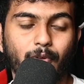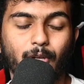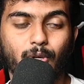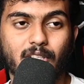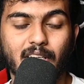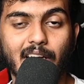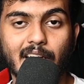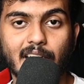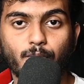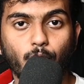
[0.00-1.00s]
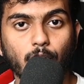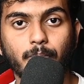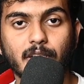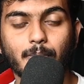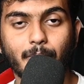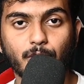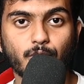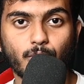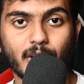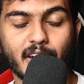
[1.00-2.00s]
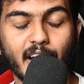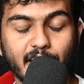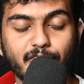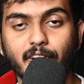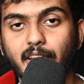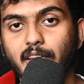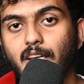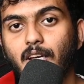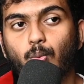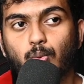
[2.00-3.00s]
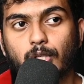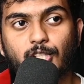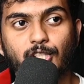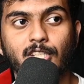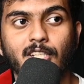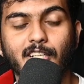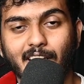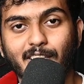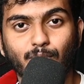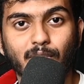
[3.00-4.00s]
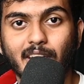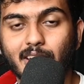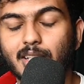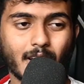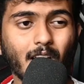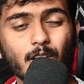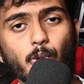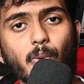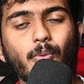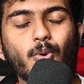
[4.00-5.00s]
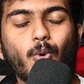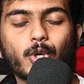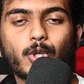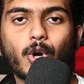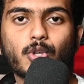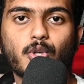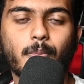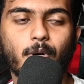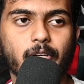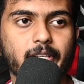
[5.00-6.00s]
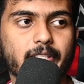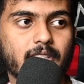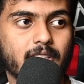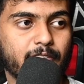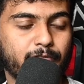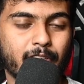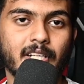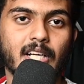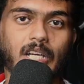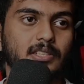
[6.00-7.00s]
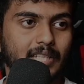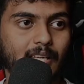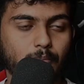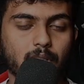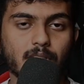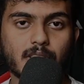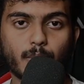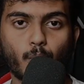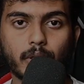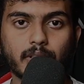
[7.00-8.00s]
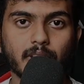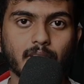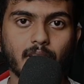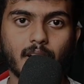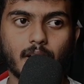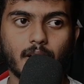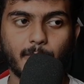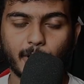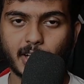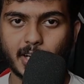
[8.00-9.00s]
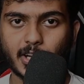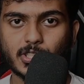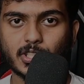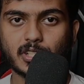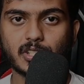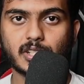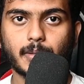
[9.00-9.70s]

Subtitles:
When you're trading, volume plays a major role in identifying which trades to take. The last one I would want to talk to you about is the different segments within a particular exchange.